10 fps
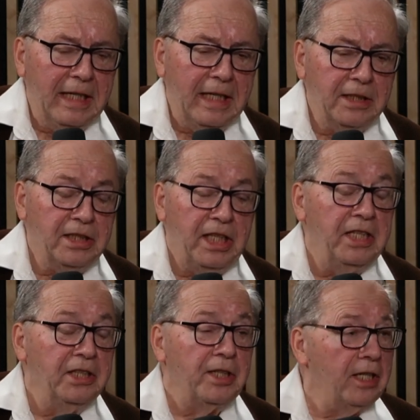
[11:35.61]
it says he
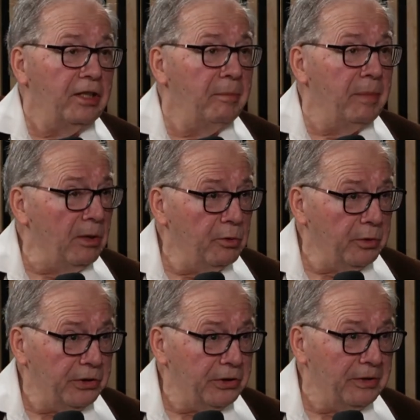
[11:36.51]
decided the
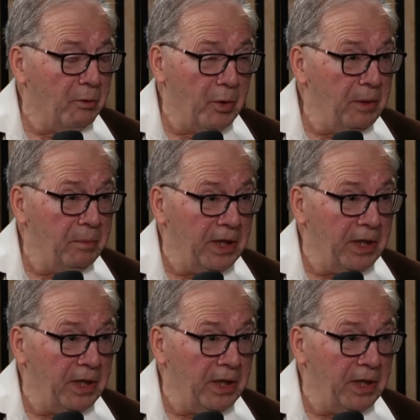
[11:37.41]
boundaries where he mm-hmm.